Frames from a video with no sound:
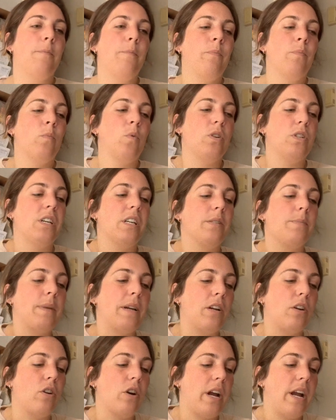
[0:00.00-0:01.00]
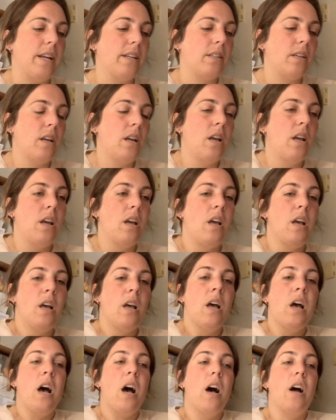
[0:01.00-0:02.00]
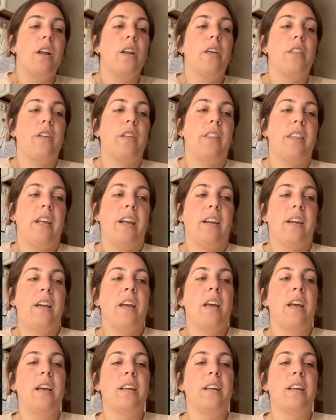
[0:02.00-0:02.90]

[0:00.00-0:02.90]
which has been great. Another thing